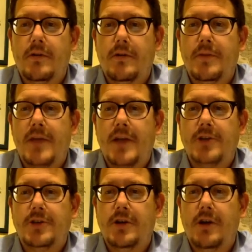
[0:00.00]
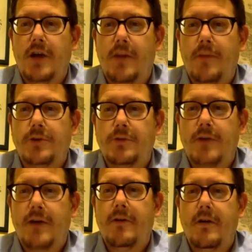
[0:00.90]
potentially going to get pushed
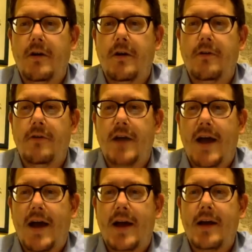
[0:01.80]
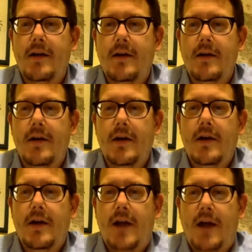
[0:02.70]
around and under attack.
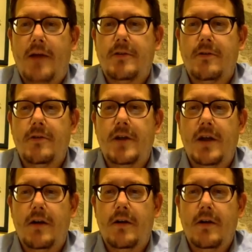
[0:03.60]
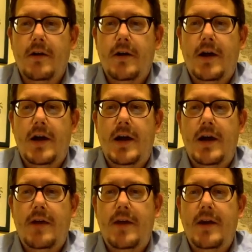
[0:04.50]
And I turned here,
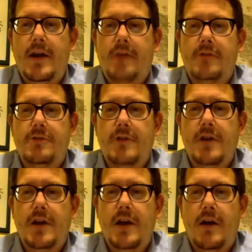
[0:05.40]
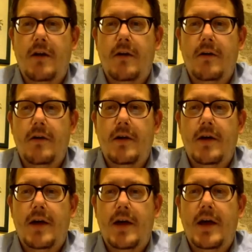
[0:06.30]
and then Nick retreated here,
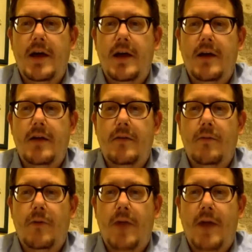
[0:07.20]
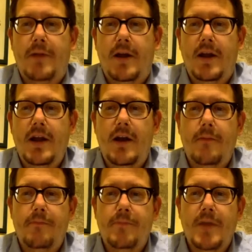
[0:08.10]
and when I played here,